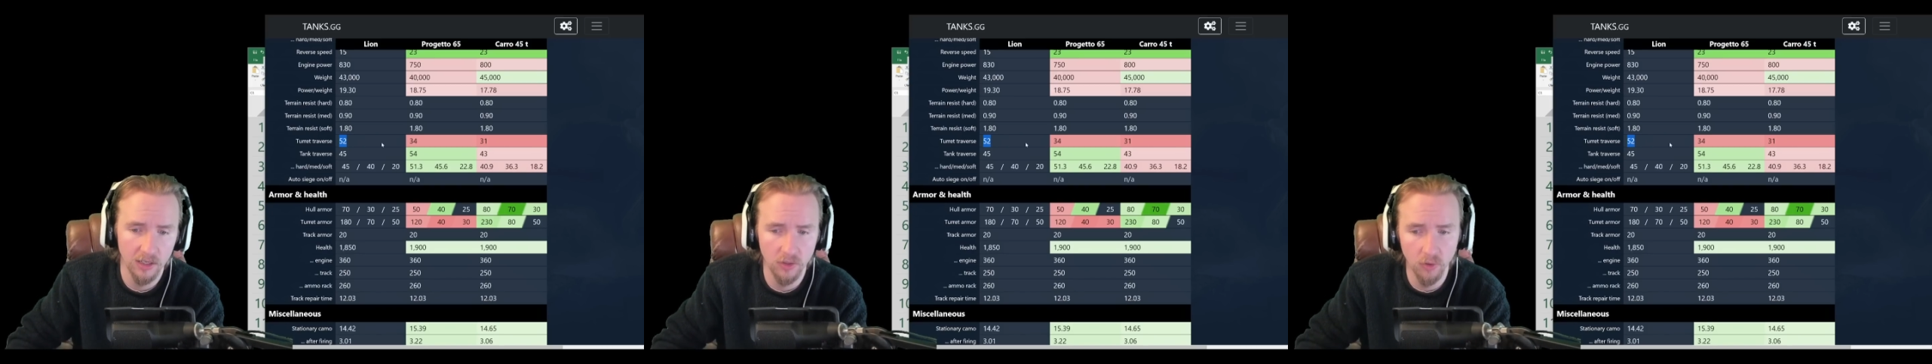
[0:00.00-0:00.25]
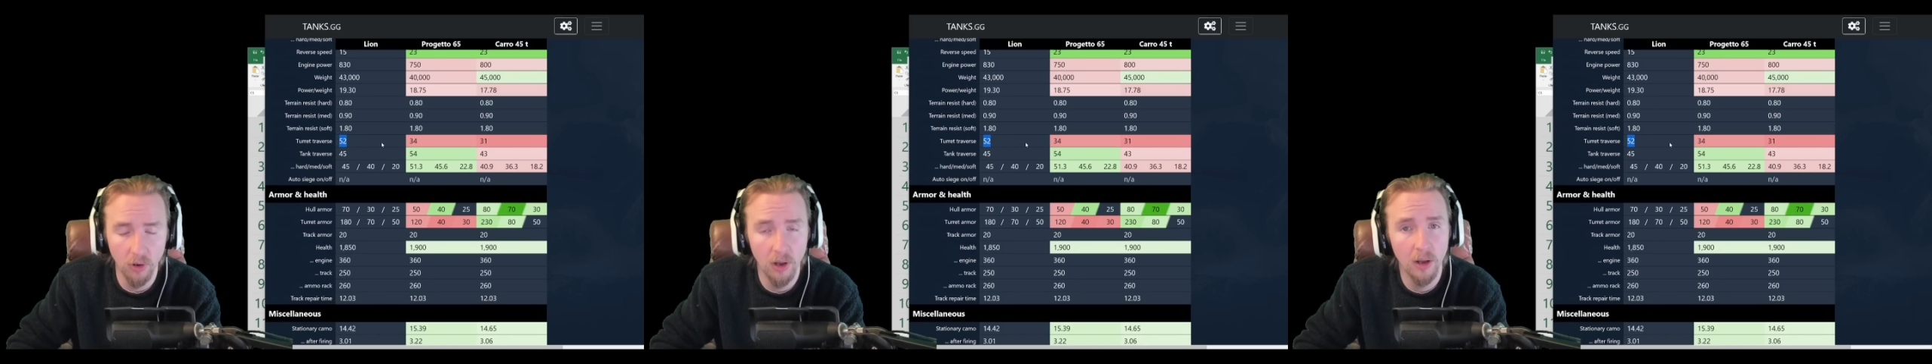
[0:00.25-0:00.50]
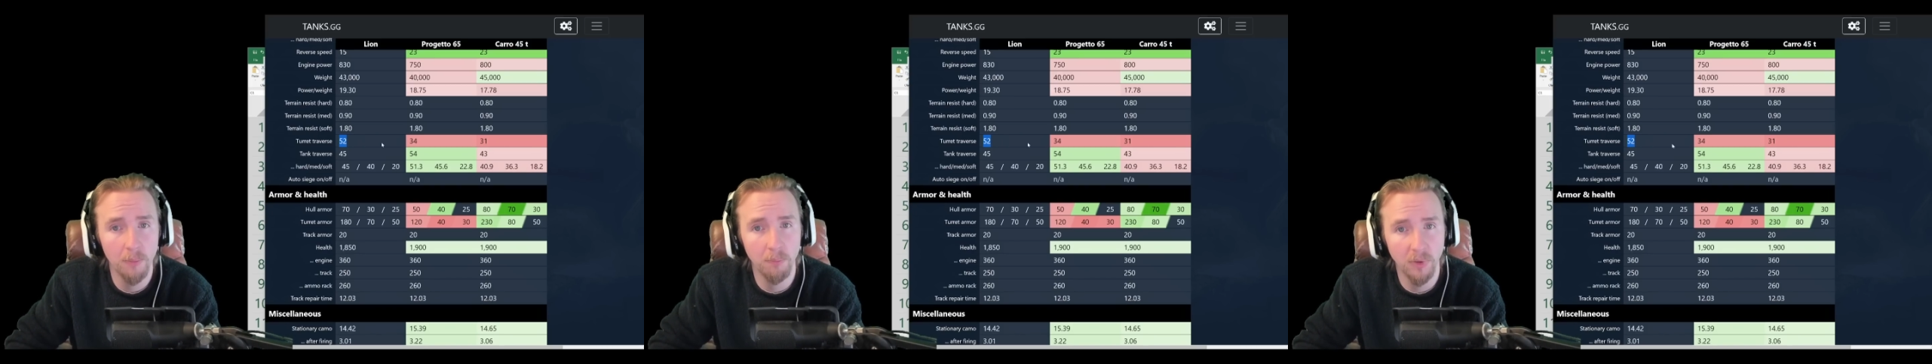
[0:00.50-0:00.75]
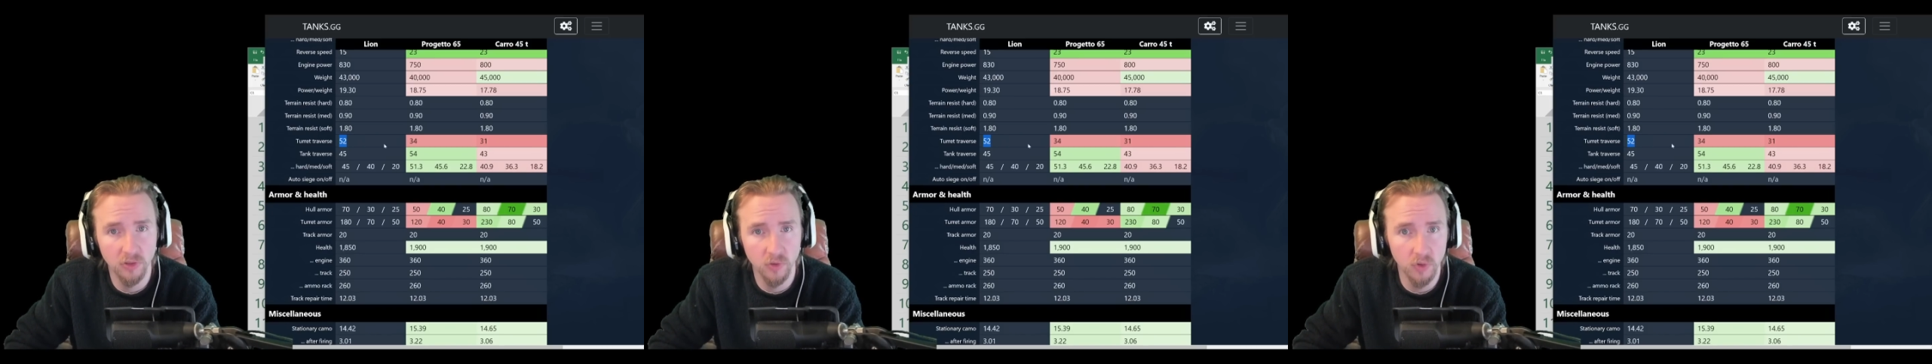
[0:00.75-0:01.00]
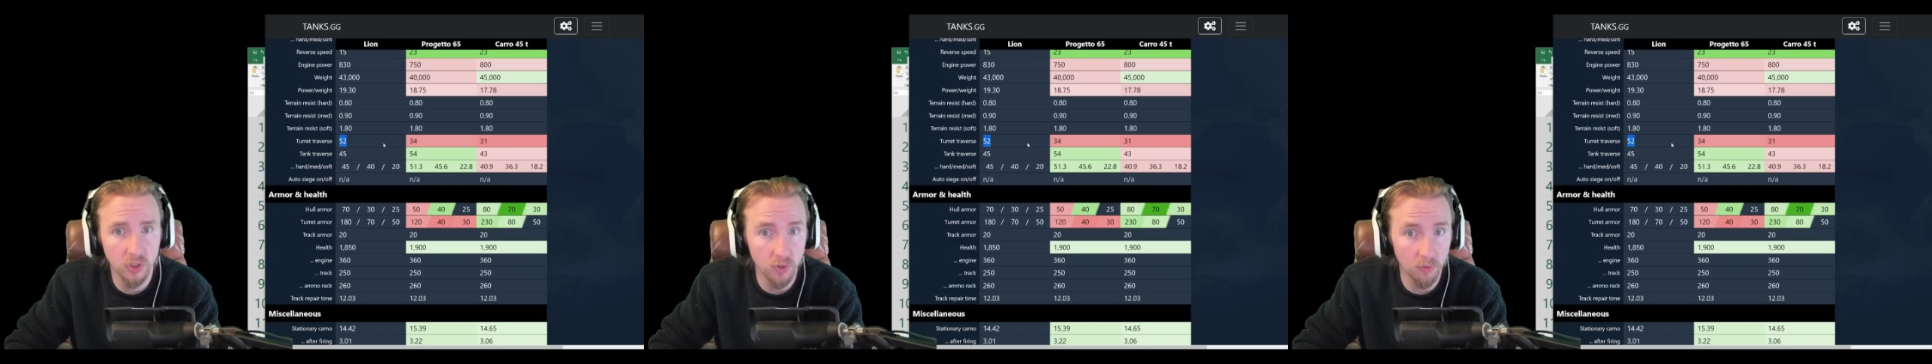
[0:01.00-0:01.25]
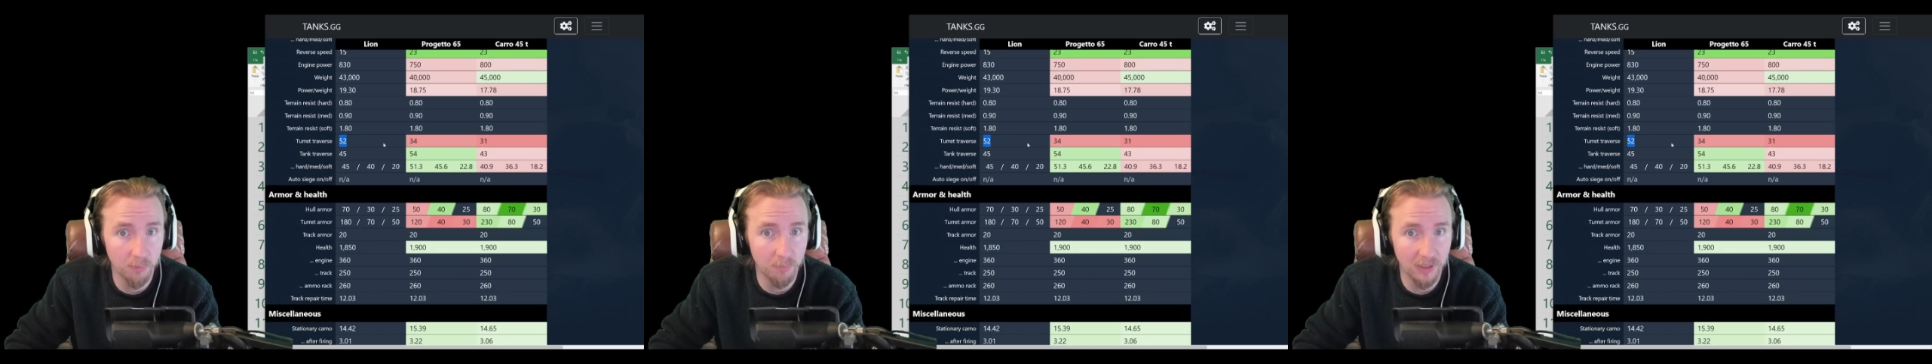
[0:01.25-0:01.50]
your module
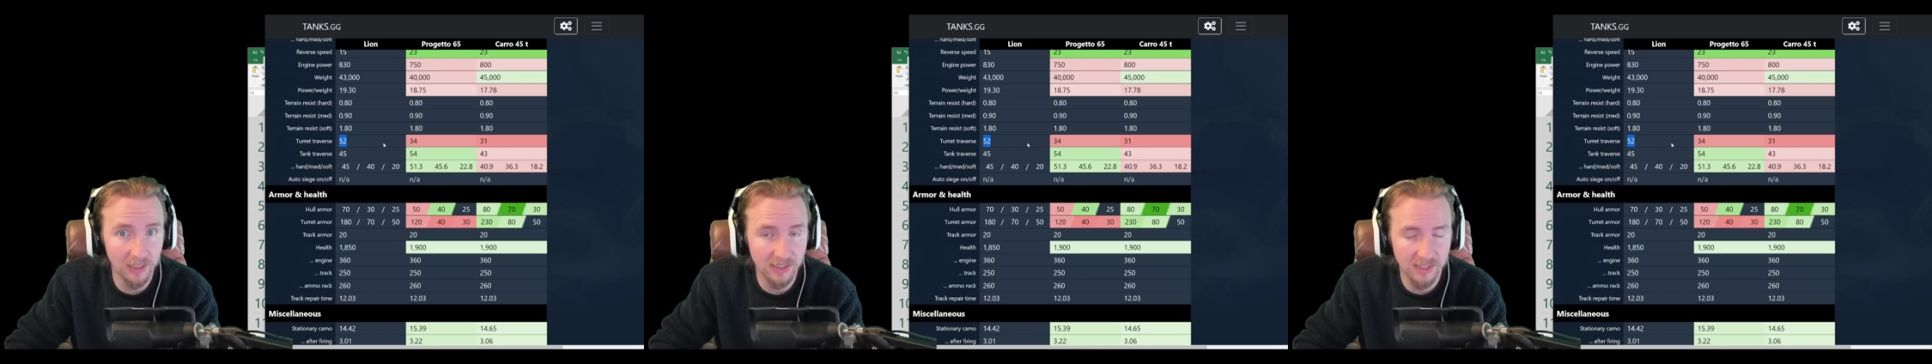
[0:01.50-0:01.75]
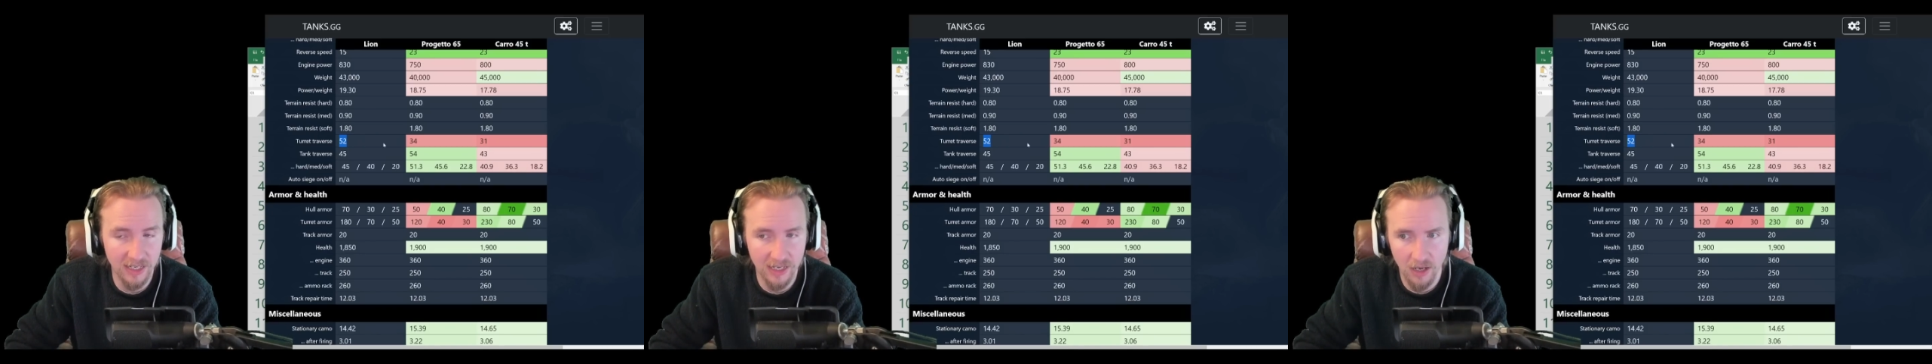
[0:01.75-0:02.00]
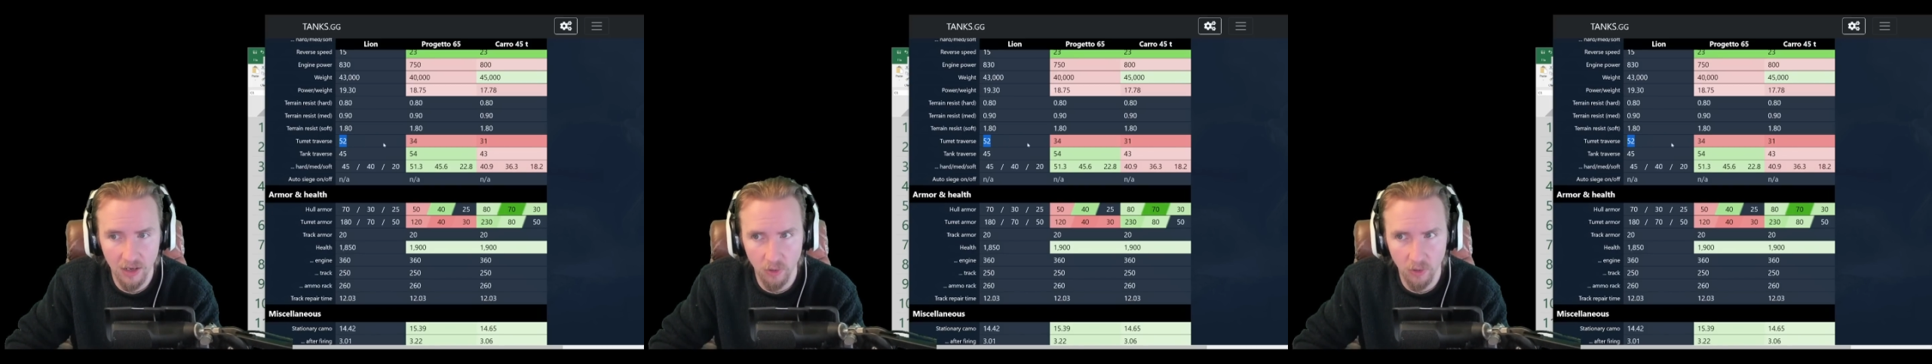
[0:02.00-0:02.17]
durability,